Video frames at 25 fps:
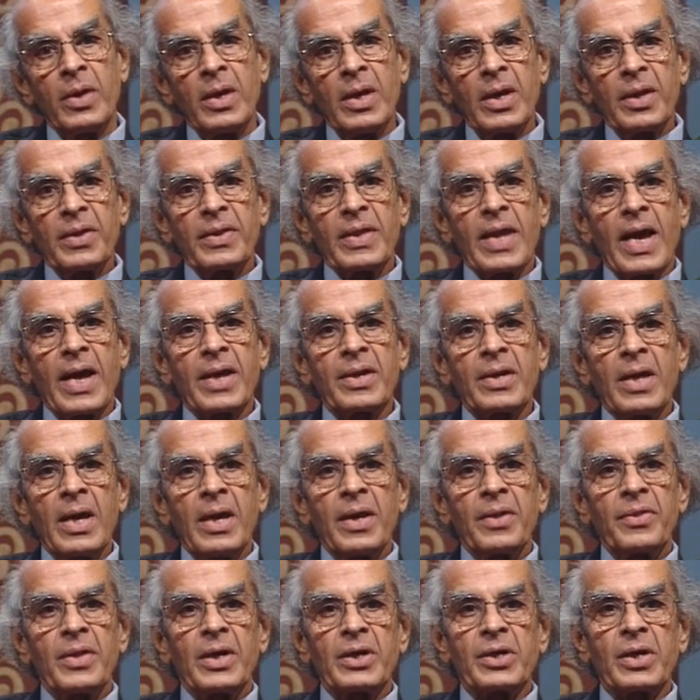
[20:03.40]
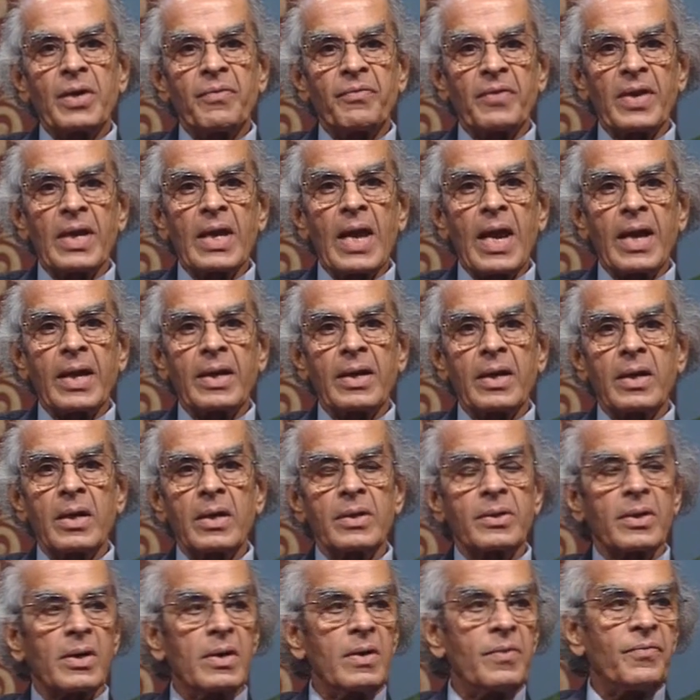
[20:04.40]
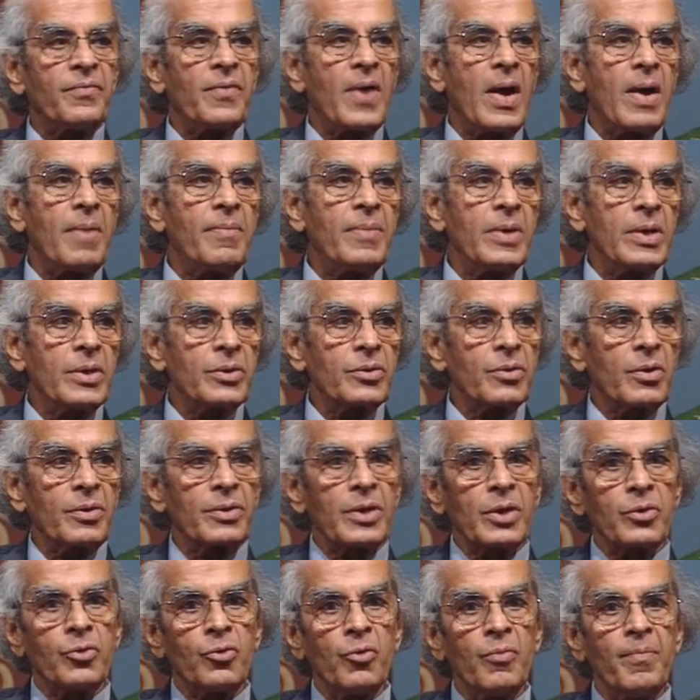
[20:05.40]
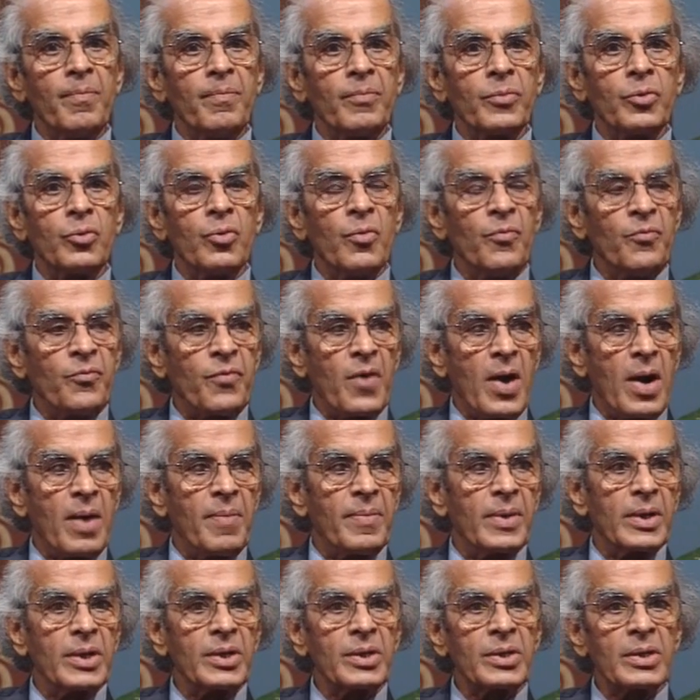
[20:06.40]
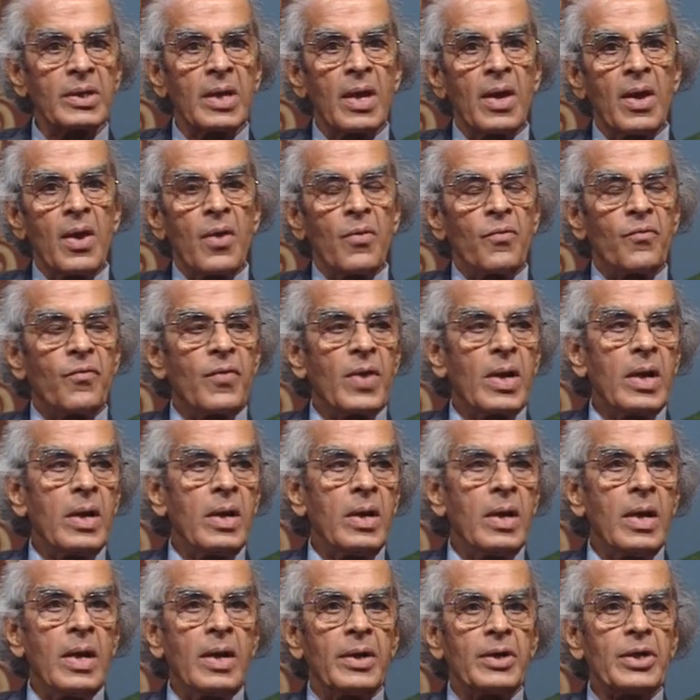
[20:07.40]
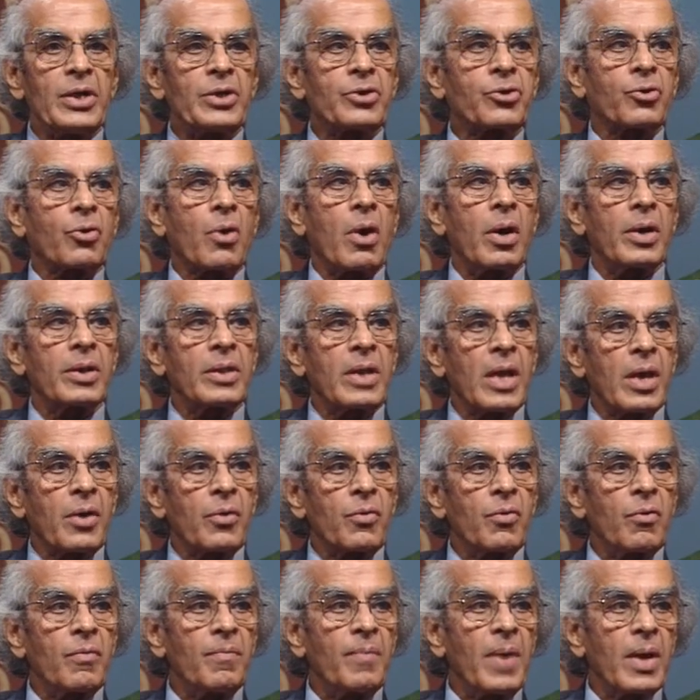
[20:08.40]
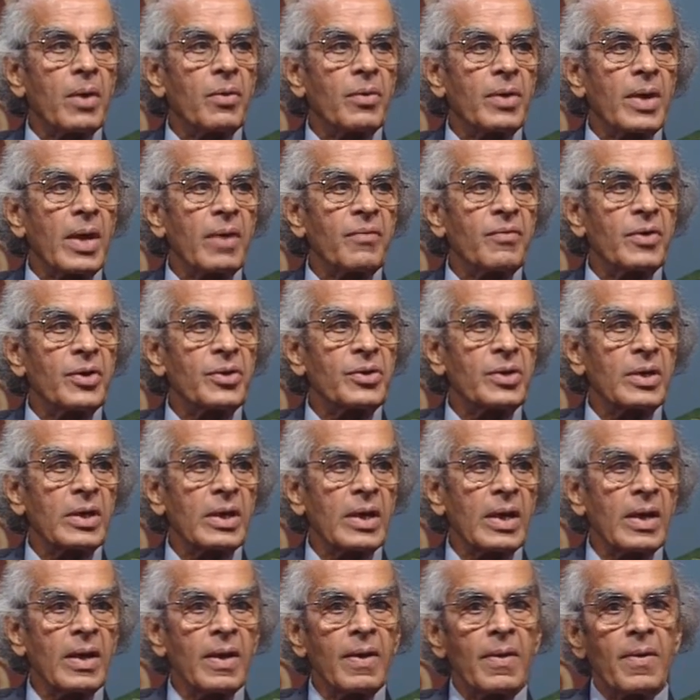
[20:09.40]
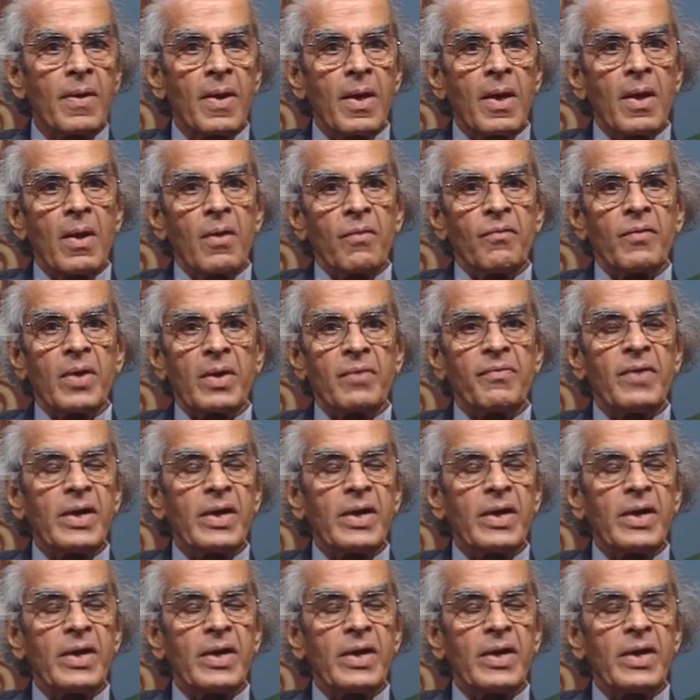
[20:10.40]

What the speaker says: that the shifting agricultural farmers or the jhum farmers will destroy their own biodiversity. When we